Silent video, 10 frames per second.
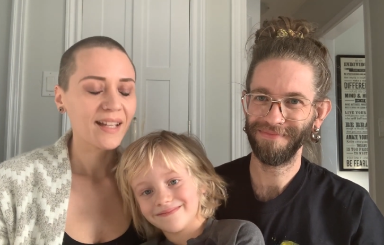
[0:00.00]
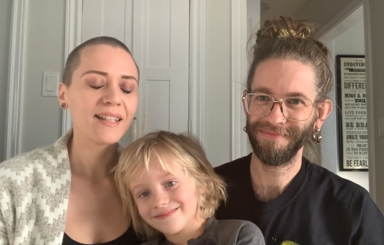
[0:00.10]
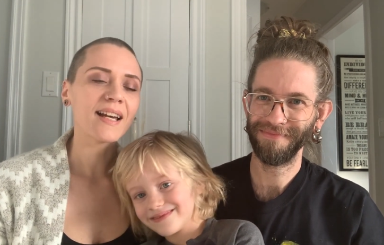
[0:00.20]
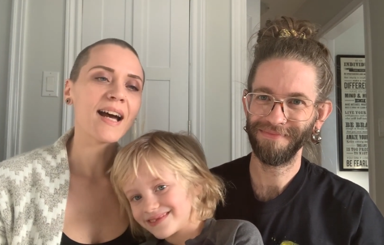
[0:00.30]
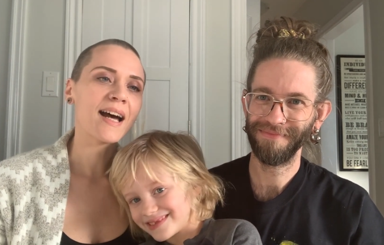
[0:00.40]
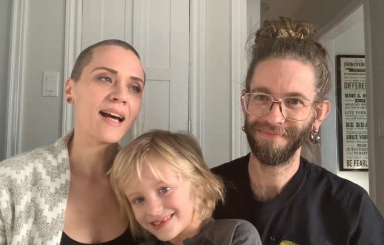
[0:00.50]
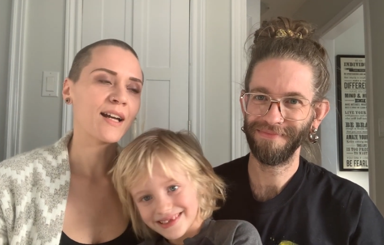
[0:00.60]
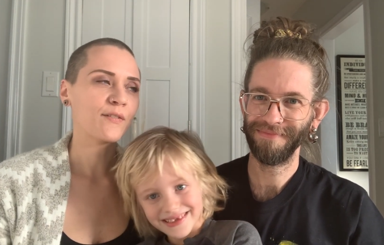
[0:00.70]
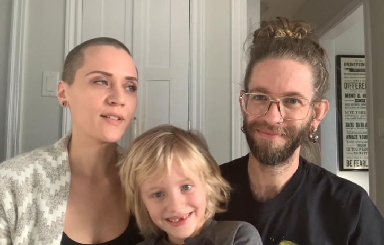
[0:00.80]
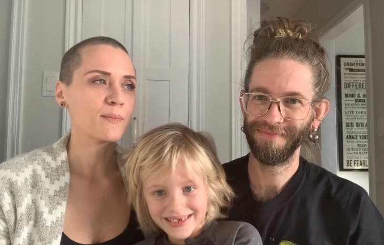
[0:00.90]

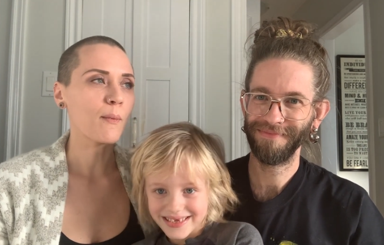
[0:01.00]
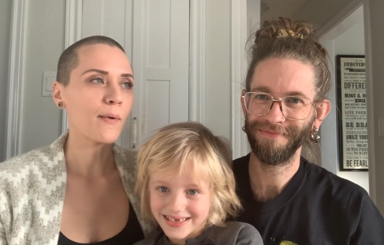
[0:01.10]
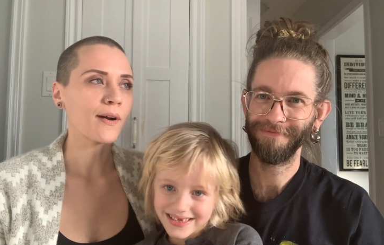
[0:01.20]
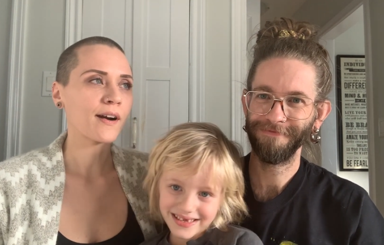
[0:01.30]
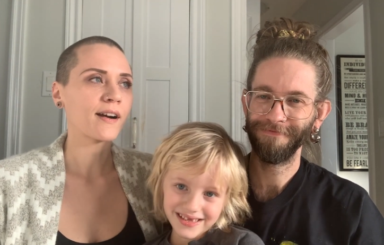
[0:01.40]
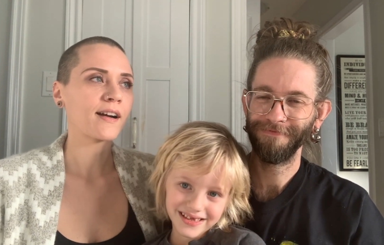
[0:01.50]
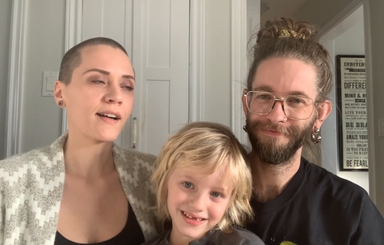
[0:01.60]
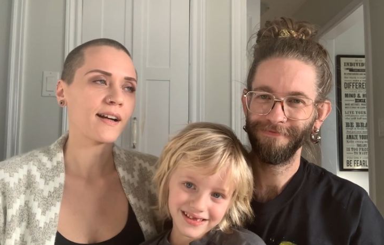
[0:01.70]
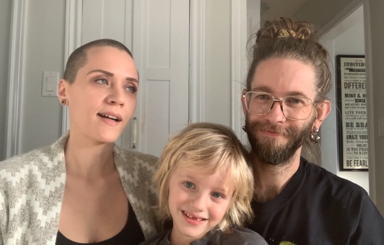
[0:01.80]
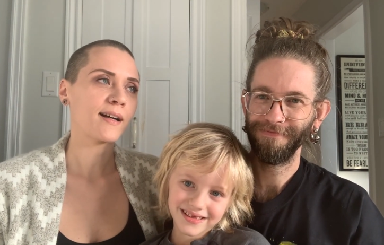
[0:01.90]
Speaker 1: yeah if it's
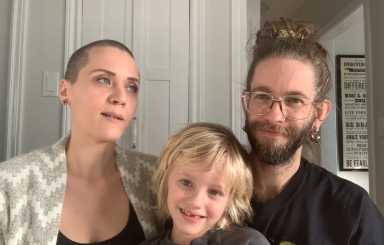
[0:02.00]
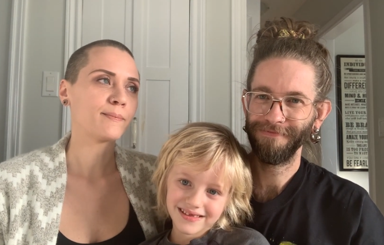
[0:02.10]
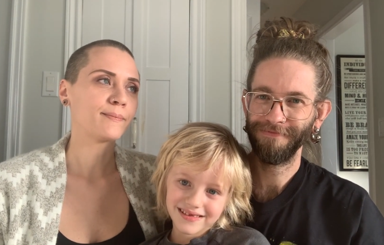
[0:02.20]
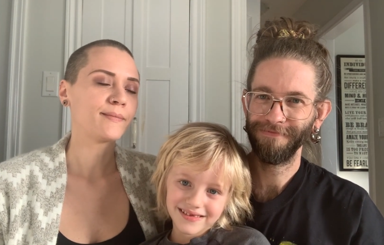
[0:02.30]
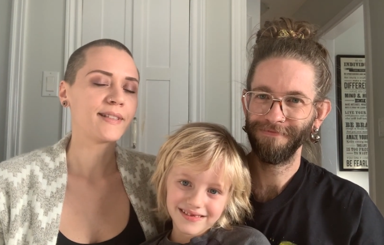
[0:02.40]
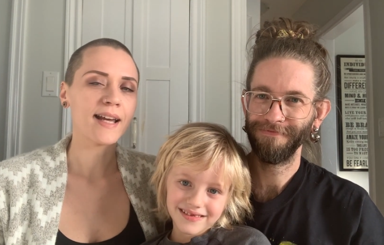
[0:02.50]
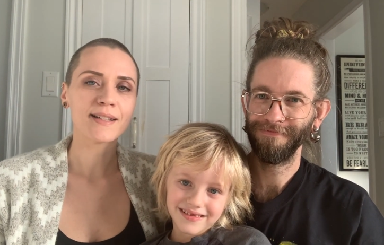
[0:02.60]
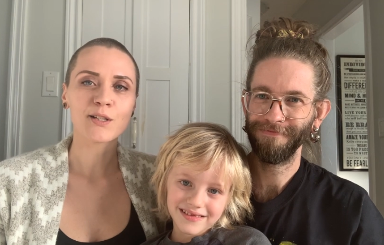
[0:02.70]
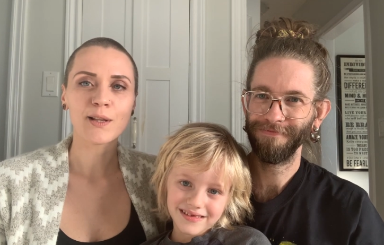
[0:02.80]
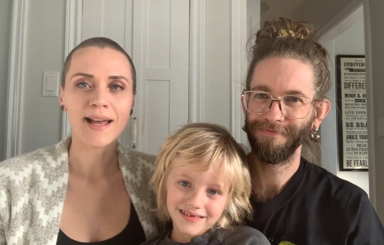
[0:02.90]
more um,
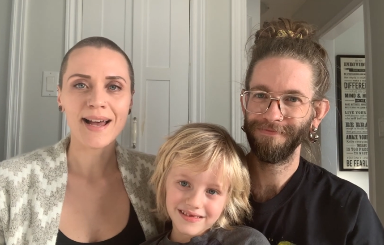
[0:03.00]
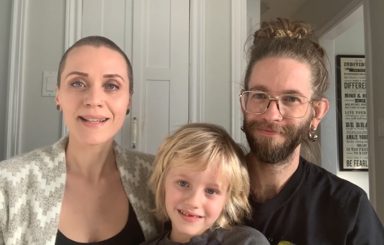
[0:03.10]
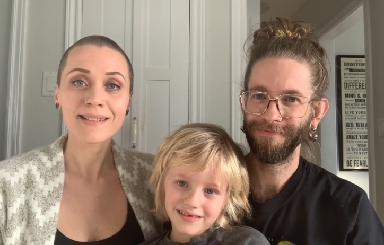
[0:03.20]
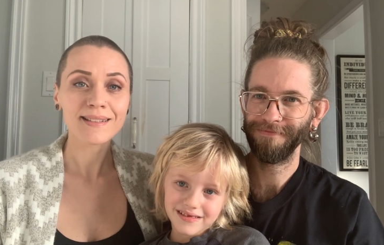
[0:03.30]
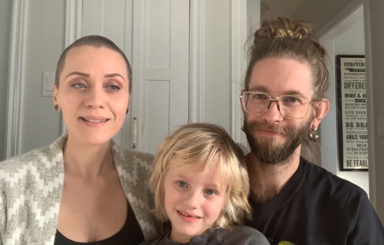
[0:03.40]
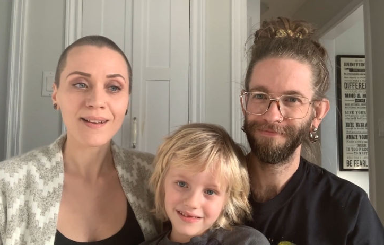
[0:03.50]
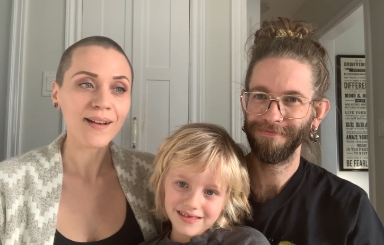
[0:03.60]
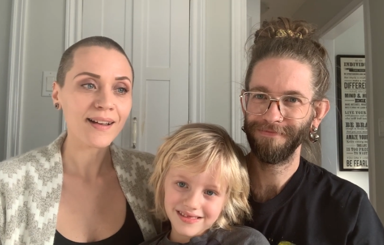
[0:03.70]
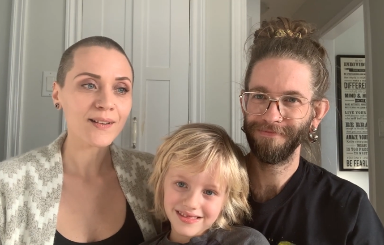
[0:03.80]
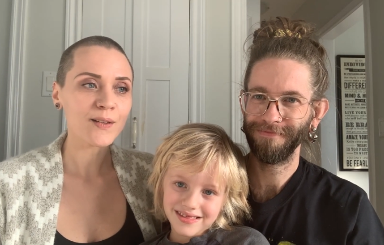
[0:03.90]
dance class
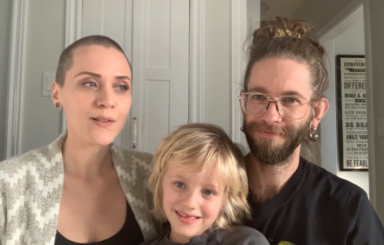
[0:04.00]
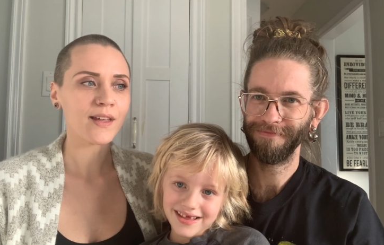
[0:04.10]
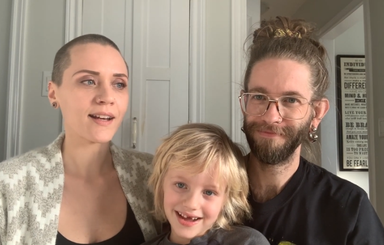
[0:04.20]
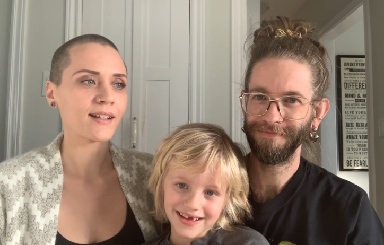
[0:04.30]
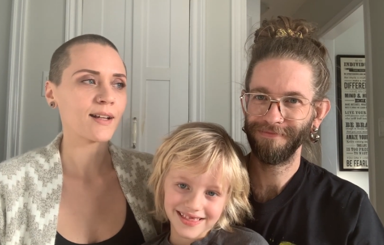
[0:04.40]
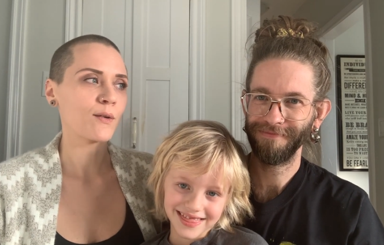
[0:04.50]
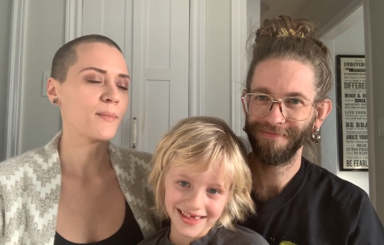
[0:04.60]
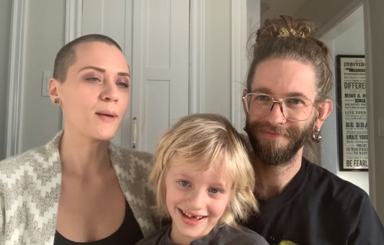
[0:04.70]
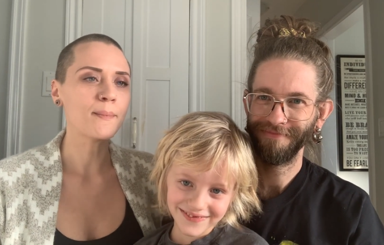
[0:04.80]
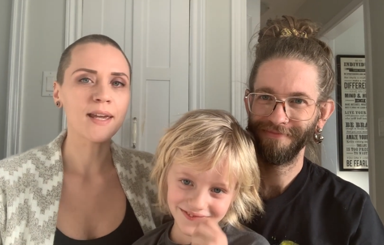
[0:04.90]
style, then it
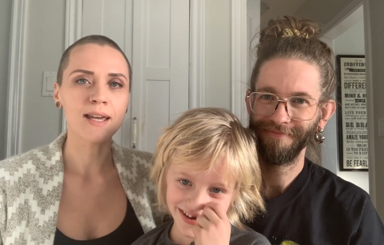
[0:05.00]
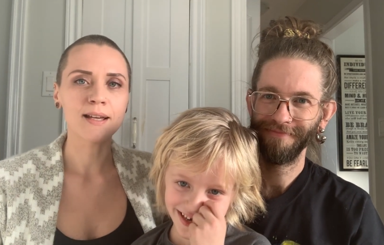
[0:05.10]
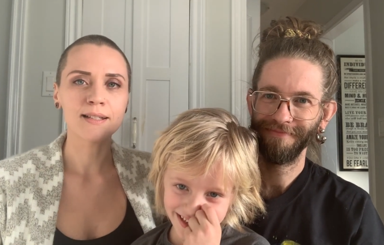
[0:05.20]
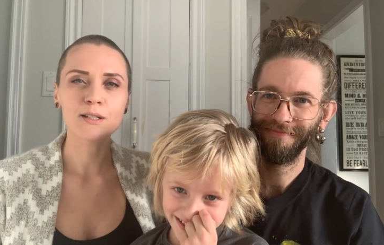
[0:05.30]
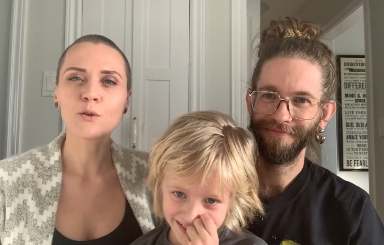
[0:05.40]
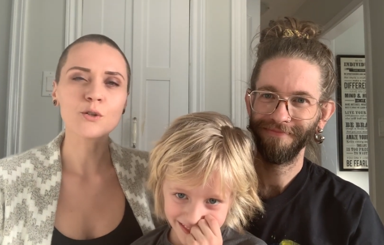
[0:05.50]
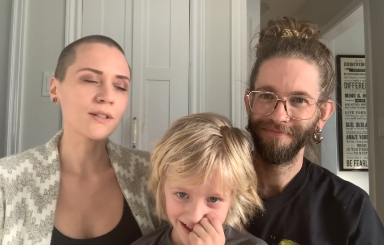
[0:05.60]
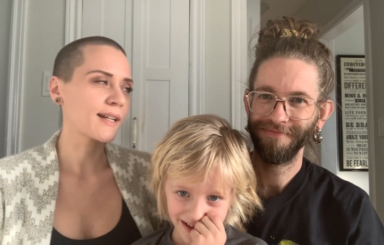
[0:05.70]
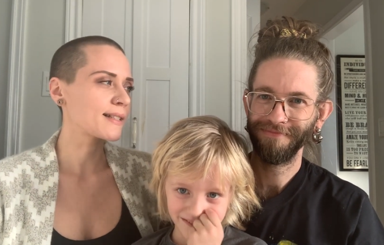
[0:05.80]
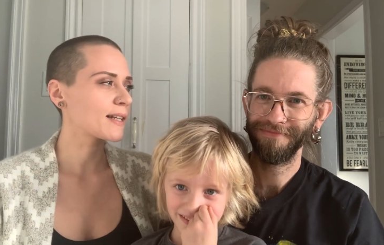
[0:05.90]
would be me.
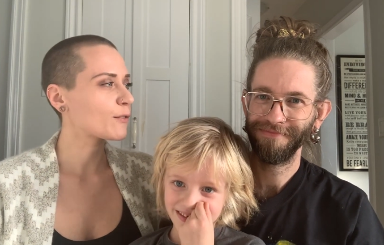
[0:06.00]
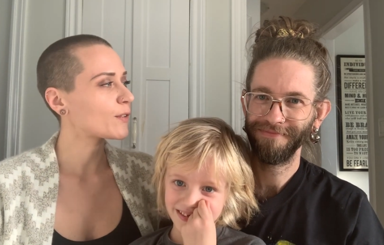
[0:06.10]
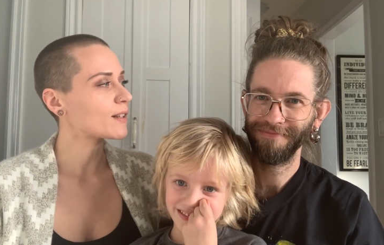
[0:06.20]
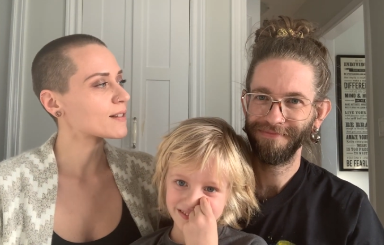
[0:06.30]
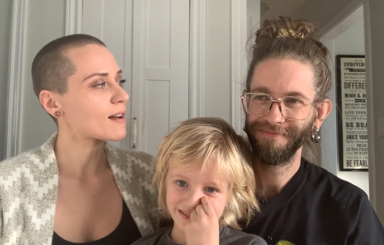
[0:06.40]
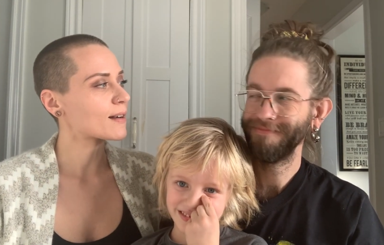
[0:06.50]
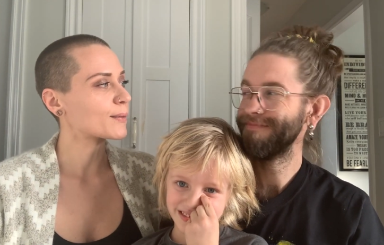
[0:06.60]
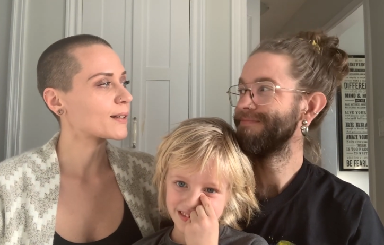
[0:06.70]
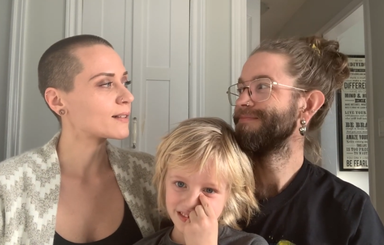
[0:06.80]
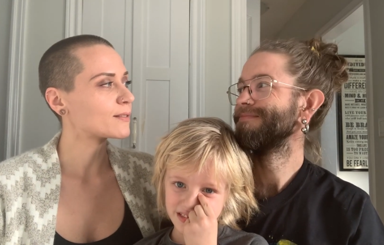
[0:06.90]
Social dancing feels
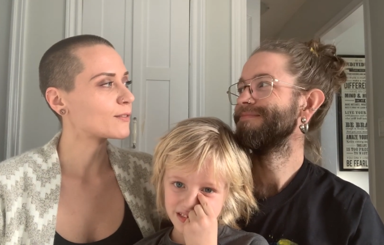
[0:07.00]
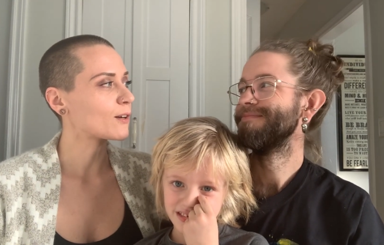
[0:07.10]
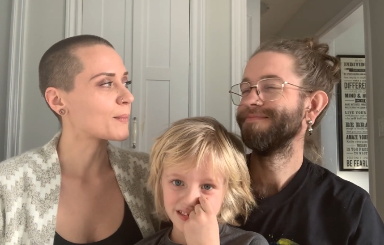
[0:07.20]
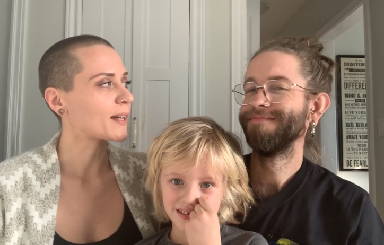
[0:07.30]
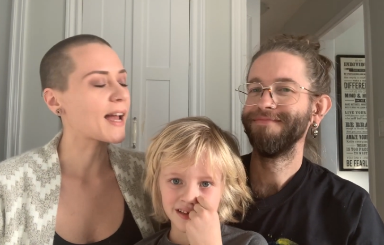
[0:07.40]
awkward for me,